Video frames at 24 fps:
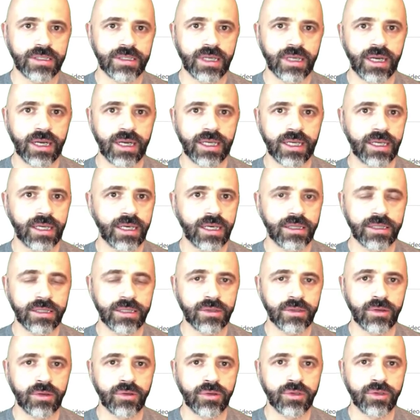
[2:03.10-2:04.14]
unlike other
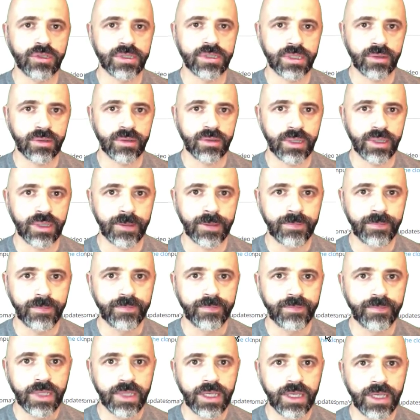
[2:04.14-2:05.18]
solutions out
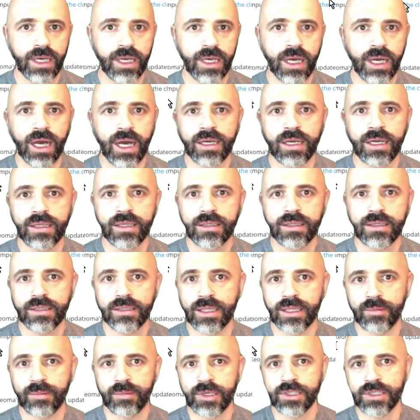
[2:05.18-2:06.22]
there. Did
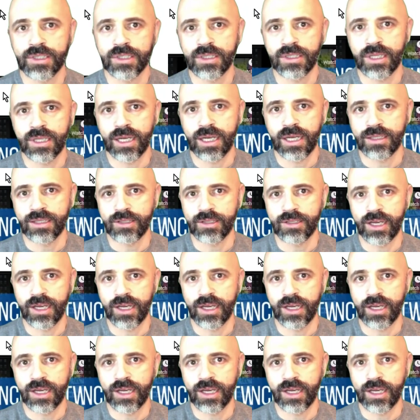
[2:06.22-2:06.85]
I mention that they